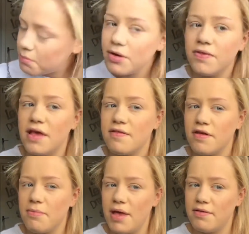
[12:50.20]
Hoola bronzer is
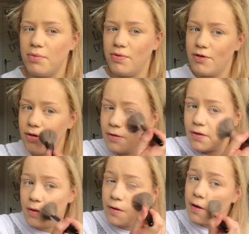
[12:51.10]
like the best bronzer.
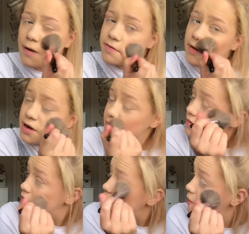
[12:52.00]
Don't
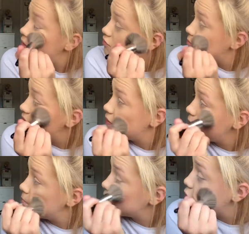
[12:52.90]
even like question me on
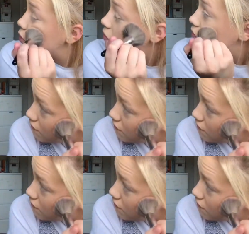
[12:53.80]
that because